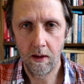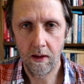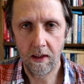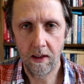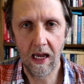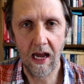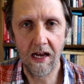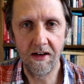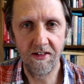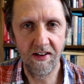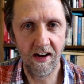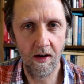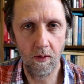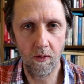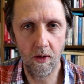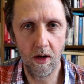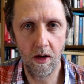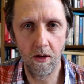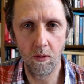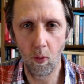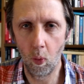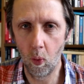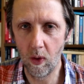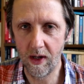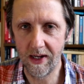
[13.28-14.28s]
Can
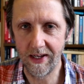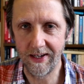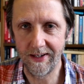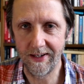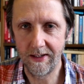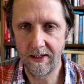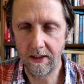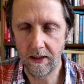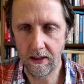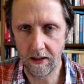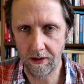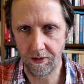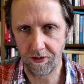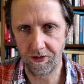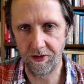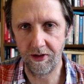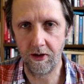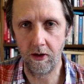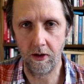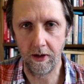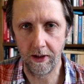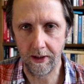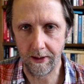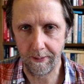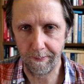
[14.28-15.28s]
Tehran win in
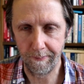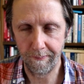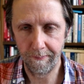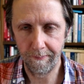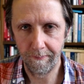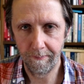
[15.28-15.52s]
Syria?